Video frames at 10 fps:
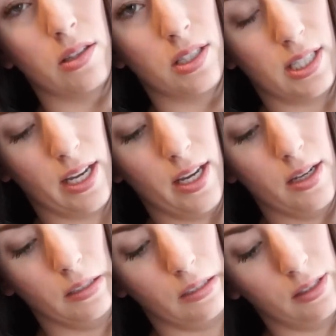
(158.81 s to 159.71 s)
See,
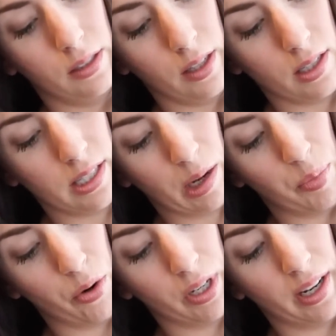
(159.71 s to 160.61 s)
it's like
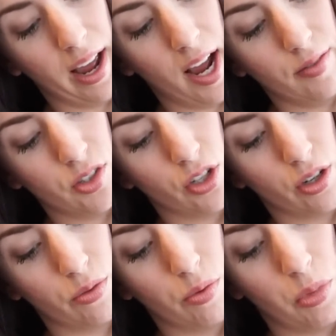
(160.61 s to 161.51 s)
broken in half so you
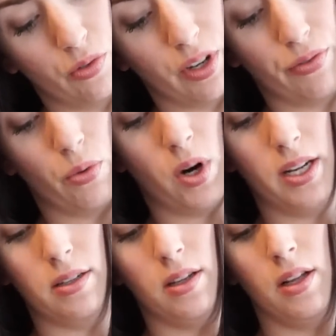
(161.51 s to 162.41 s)
can remove it if you
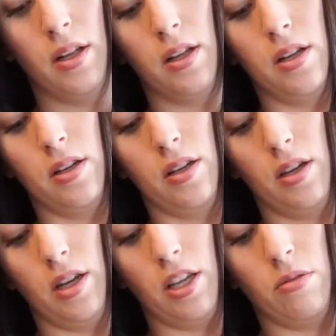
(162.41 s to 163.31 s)
want.
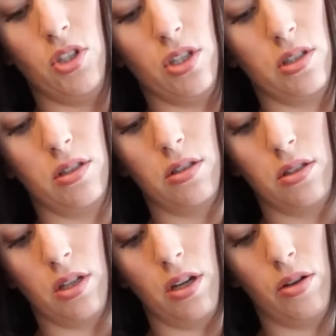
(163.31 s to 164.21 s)
And you
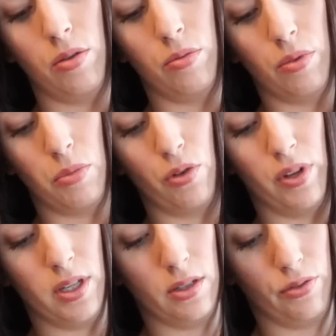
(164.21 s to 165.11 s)
just remove
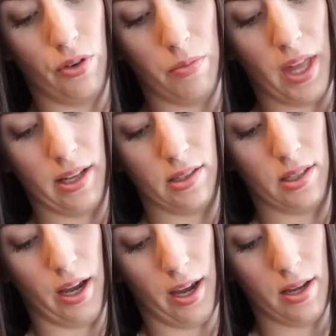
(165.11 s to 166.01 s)
it from that
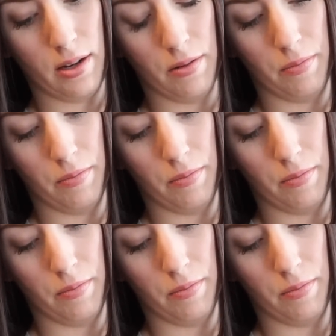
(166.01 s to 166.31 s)
side.